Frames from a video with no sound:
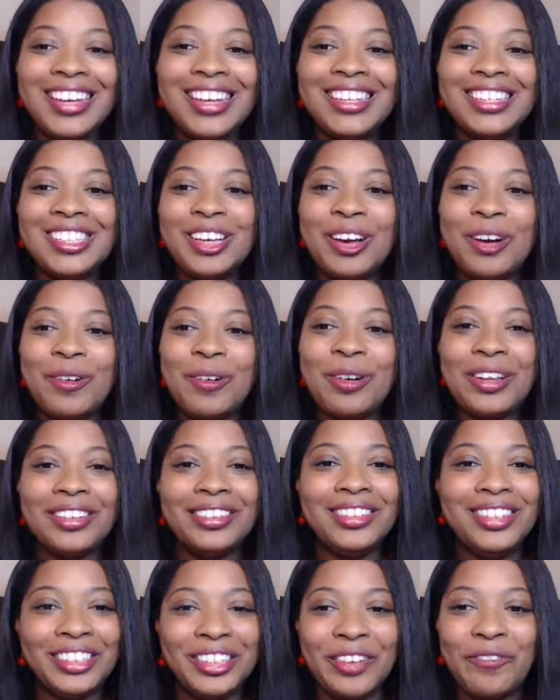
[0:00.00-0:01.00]
So
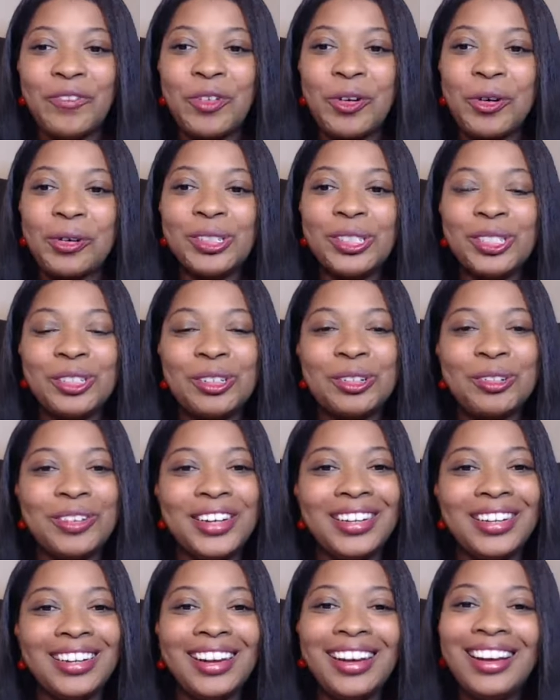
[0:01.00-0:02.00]
looking forward to
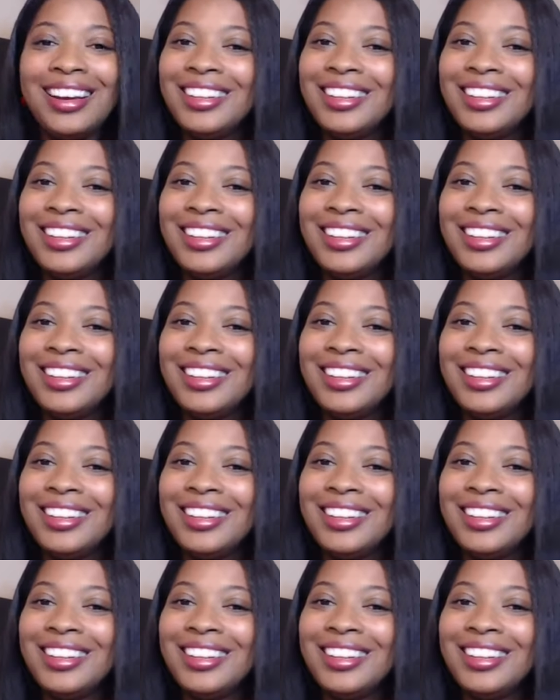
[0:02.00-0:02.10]
it.